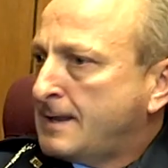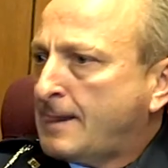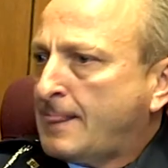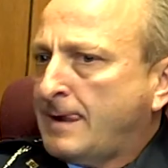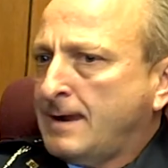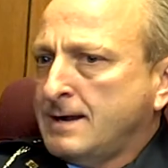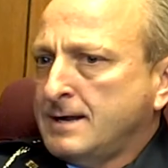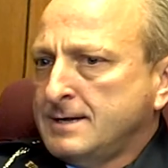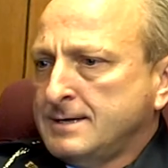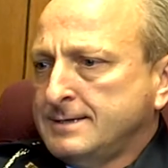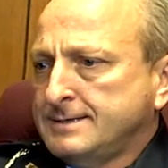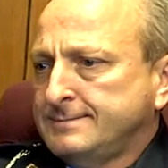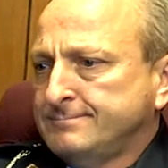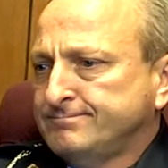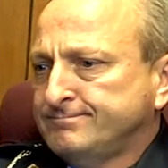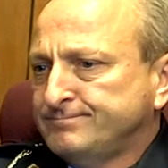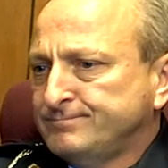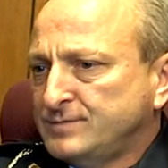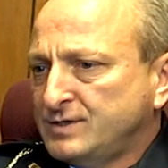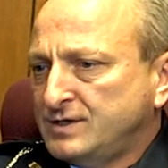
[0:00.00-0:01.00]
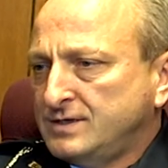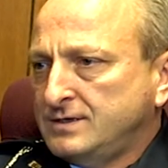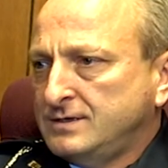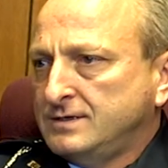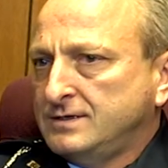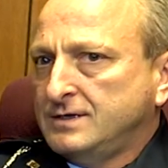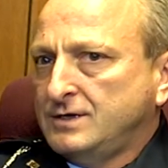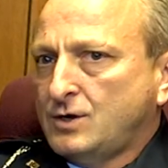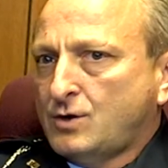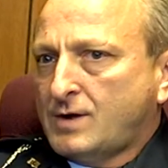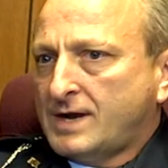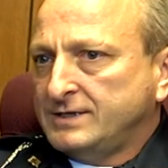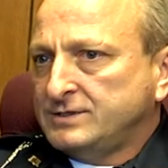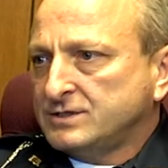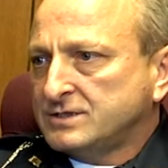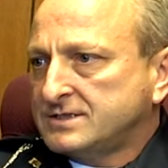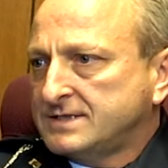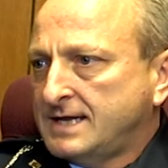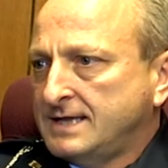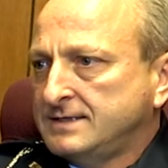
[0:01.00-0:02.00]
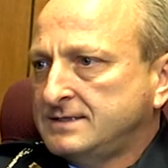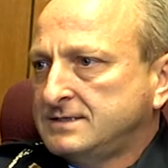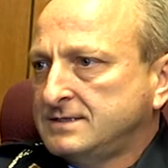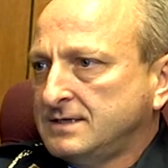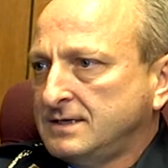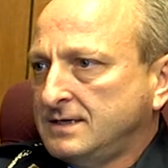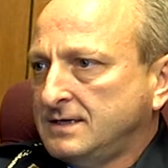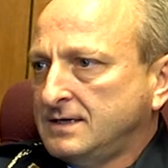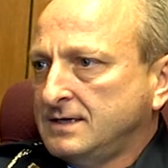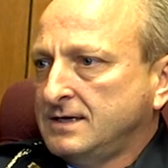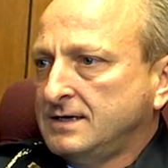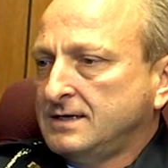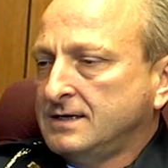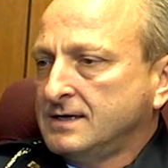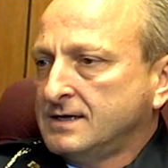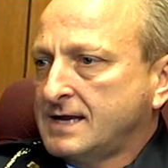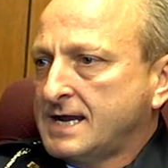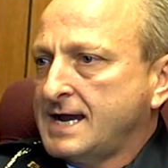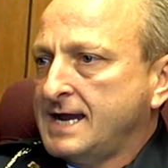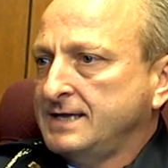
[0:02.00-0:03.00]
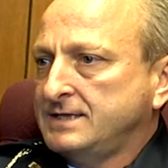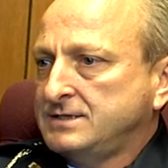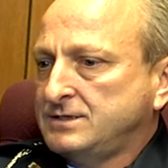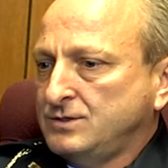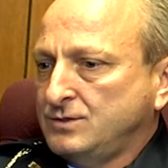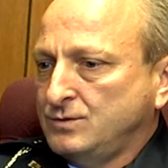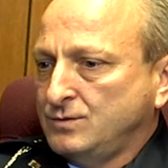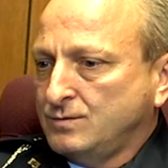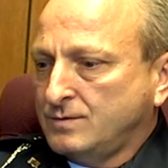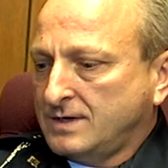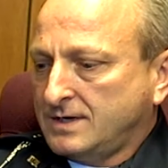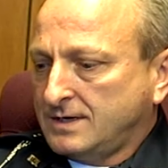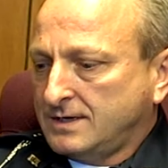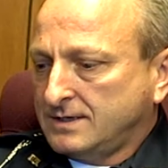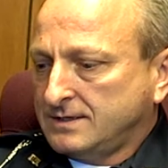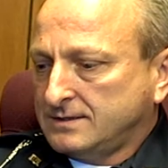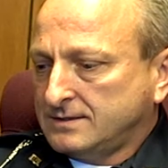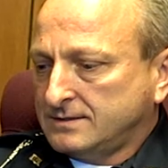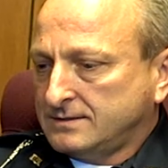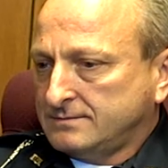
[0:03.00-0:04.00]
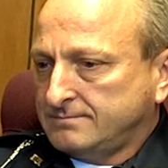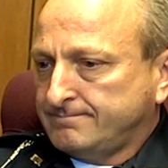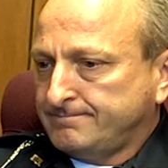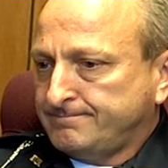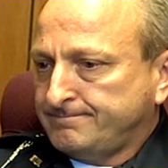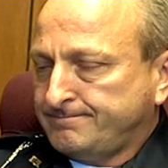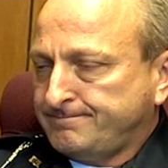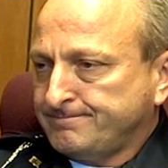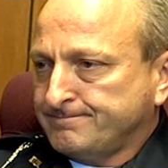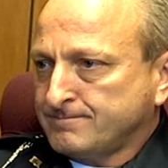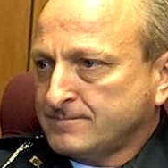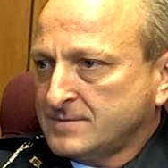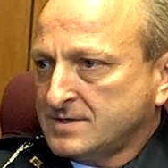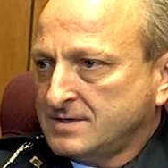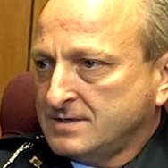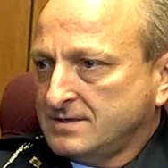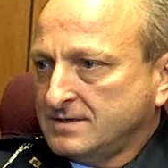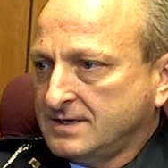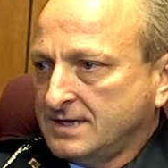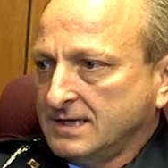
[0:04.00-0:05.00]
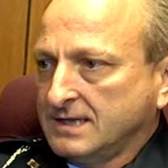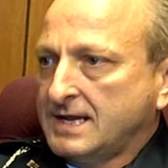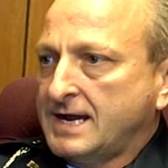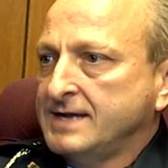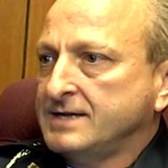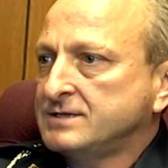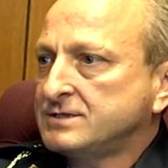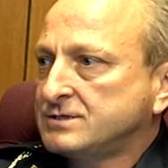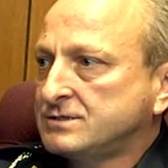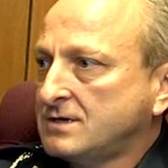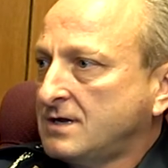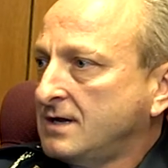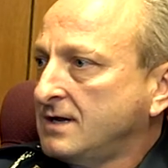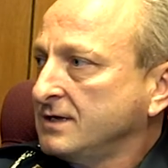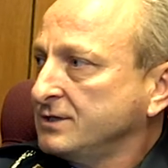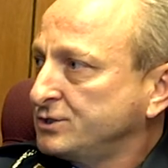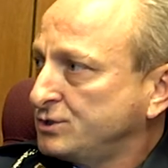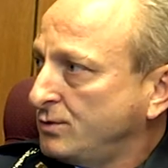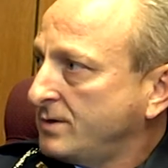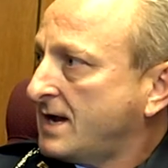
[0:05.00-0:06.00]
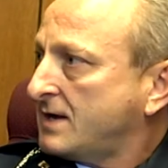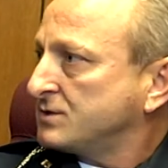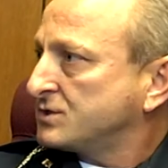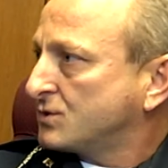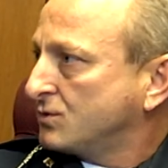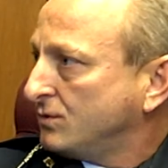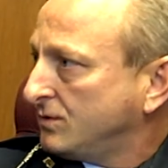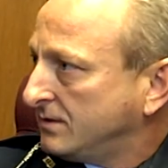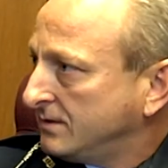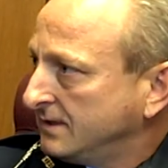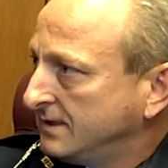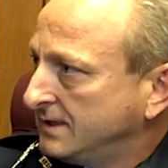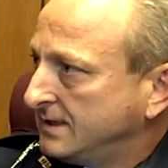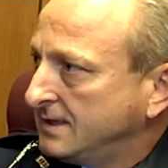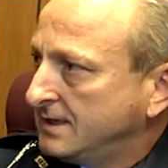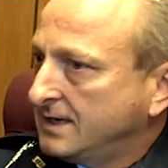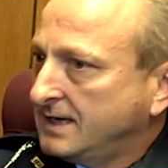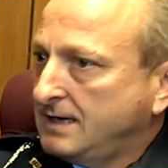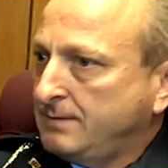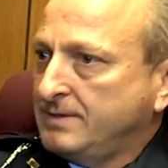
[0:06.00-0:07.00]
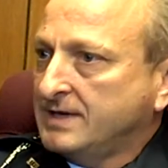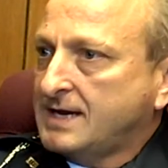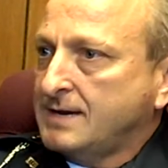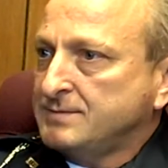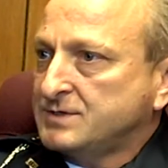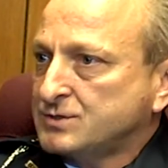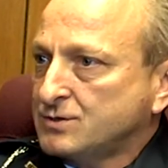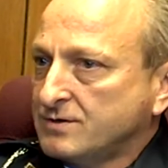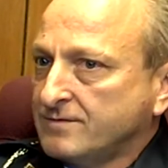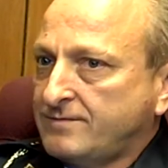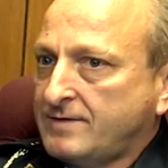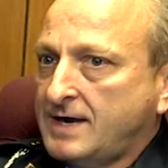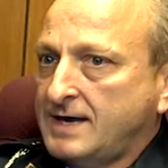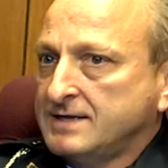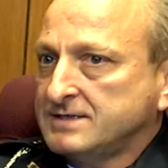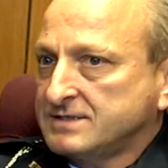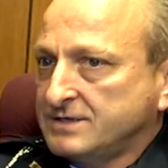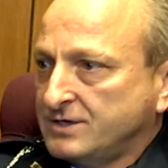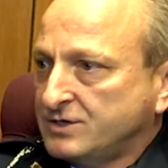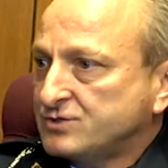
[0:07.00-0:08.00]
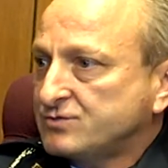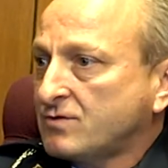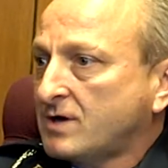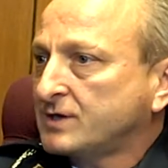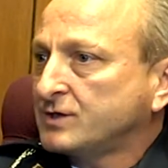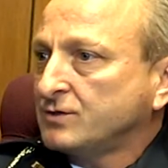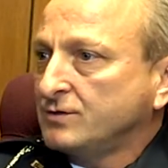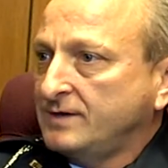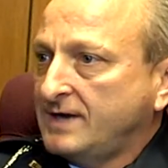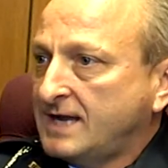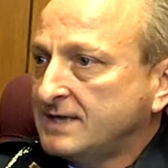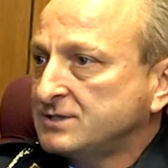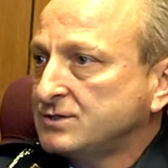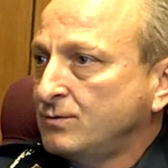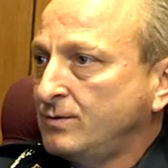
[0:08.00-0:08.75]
You know, I just sent a guy to the Alliance Shoot House School. He became certified as an instructor in that, so